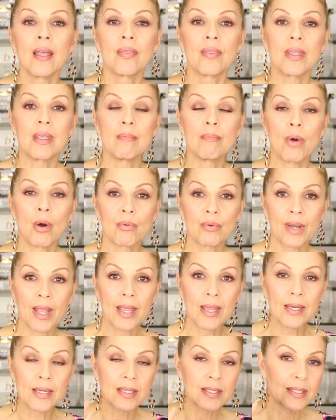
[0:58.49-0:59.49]
the
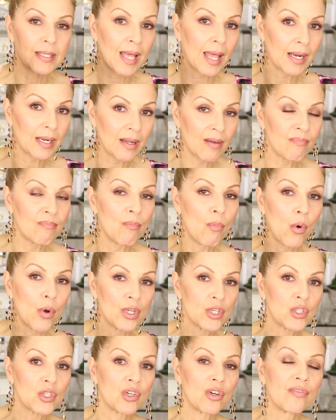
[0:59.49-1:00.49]
Monat is not enough
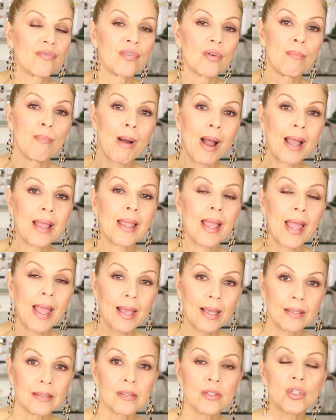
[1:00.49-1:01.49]
moisture for my
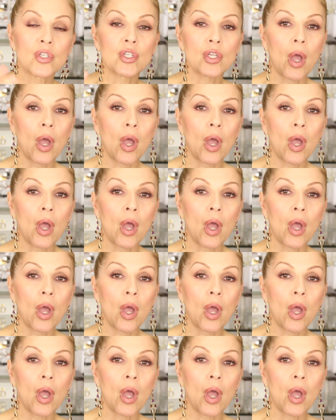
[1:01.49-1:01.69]
ends.